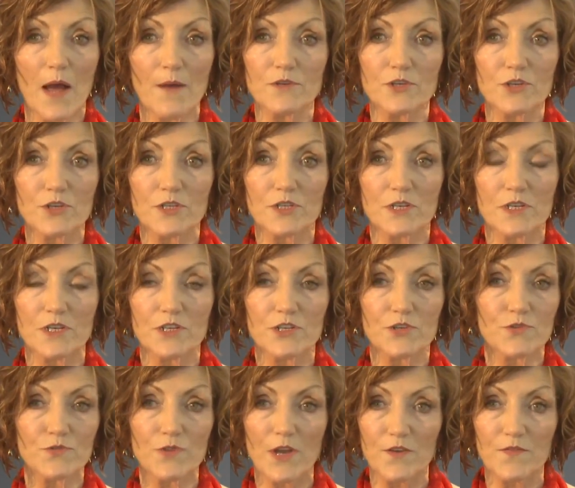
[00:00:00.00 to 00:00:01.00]
just in a
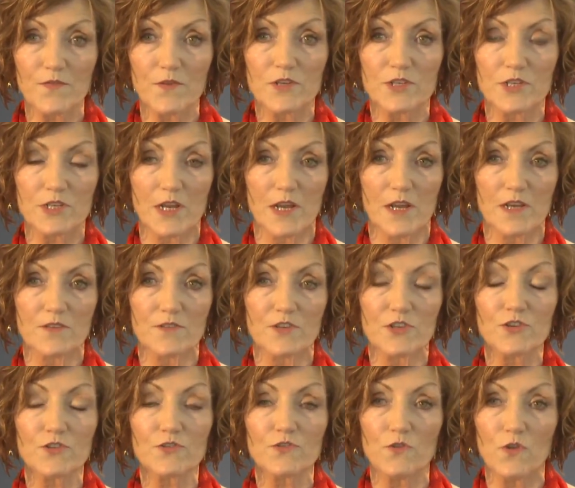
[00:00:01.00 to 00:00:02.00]
dreadful state,
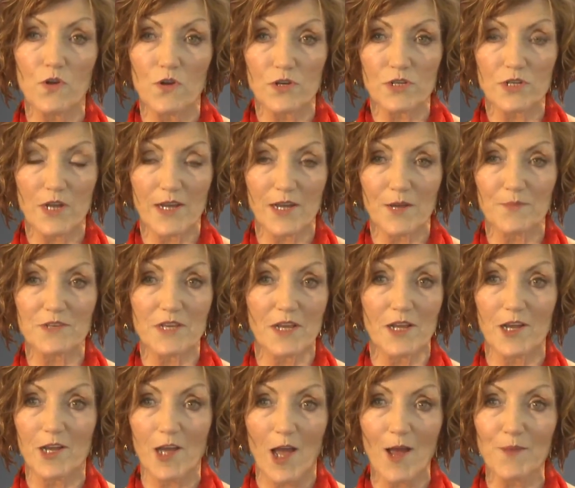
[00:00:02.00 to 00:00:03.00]
distraught. I kept saying,
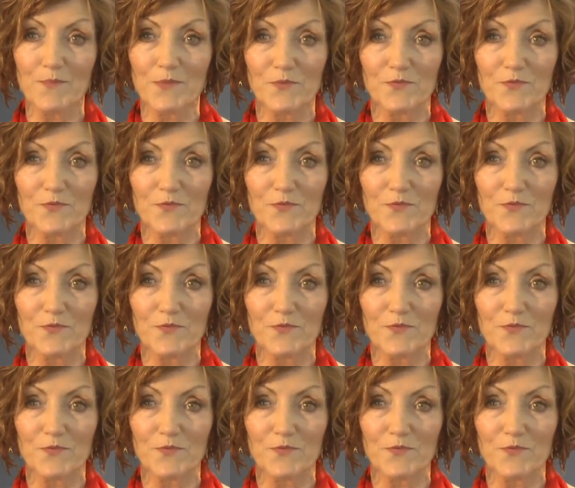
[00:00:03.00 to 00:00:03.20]
I can't be